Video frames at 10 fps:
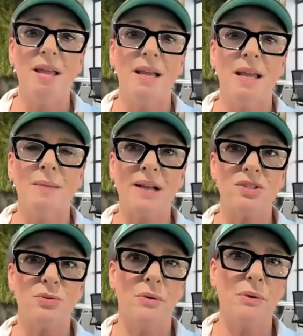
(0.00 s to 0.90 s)
getting back
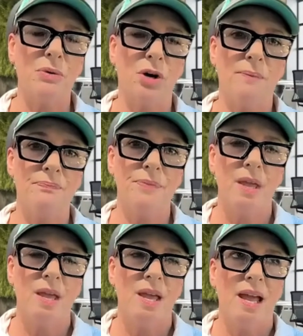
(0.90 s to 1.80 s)
to where we were?
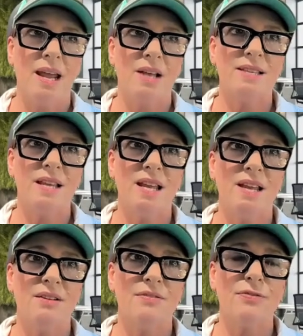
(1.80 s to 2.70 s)
And I'll
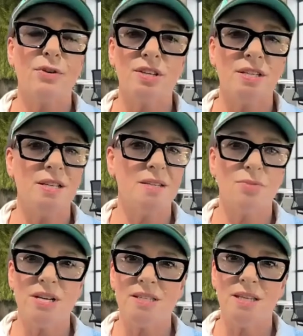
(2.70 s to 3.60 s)
say first is
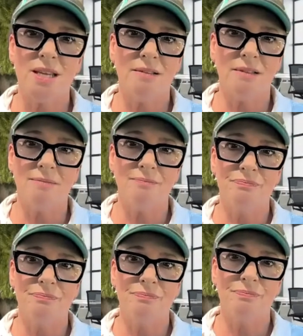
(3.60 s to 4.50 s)
embrace the healing.
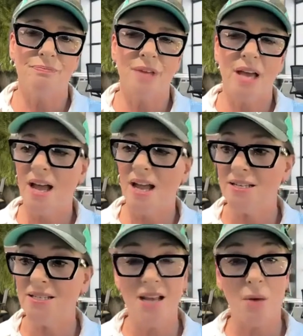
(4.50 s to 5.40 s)
I
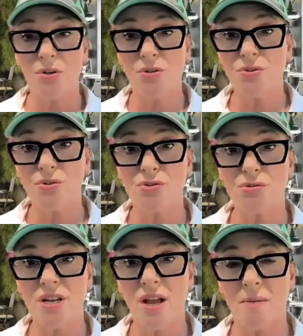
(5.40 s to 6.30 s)
did not want to do
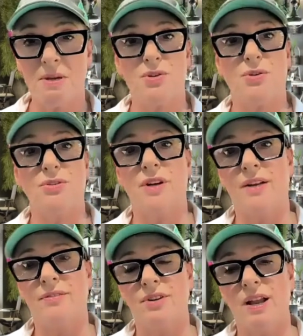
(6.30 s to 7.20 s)
surgery on my shoulder
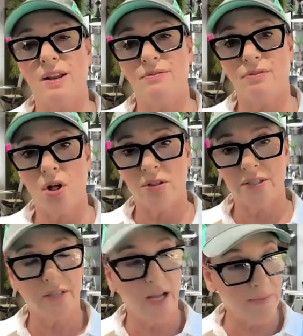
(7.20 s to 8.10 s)
after I had
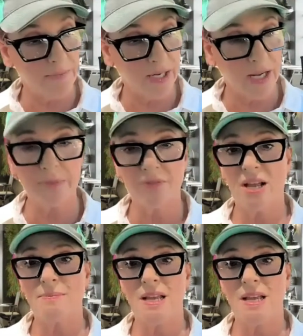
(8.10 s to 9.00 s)
fallen a couple of
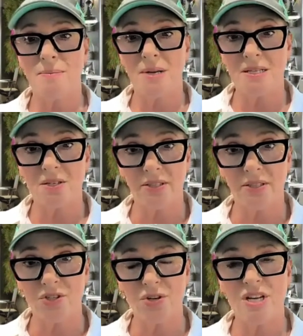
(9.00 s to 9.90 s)
times. I had a bicycle
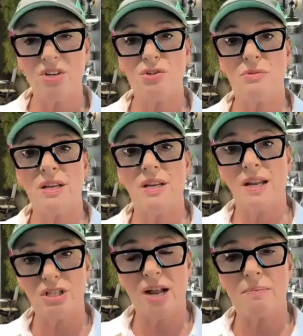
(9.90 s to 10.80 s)
injury and
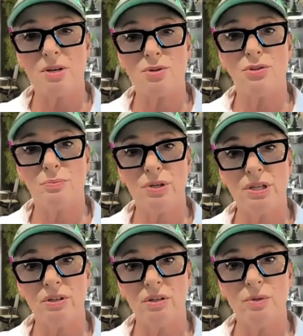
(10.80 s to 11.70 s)
I jacked my shoulder pretty
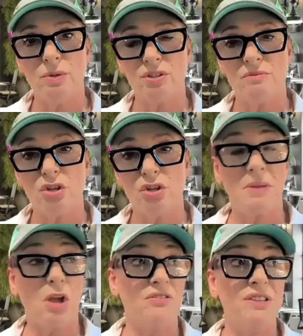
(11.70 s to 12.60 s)
good, which took
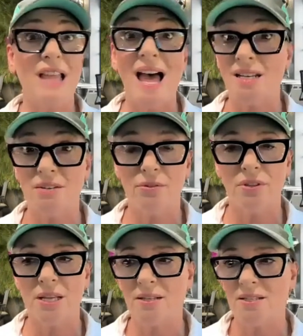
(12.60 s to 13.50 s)
me out of a lot of
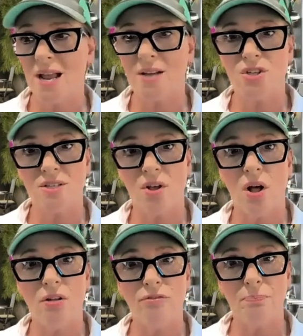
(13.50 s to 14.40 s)
different things, not just
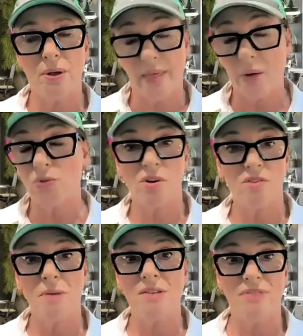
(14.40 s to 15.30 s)
golf, but that was one
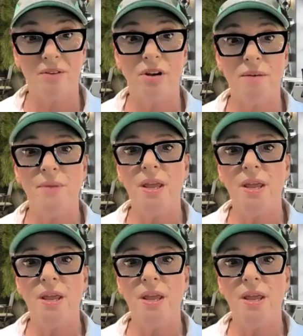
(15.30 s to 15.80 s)
of my favorite.